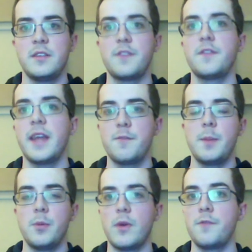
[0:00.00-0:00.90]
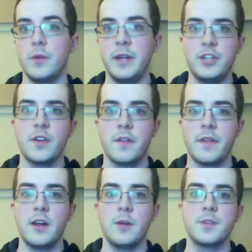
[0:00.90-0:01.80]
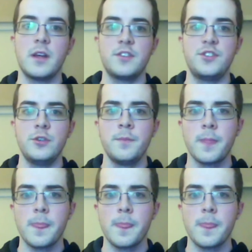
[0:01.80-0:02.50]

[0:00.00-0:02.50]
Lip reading: Definitely have people referee each other. That helps a lot too.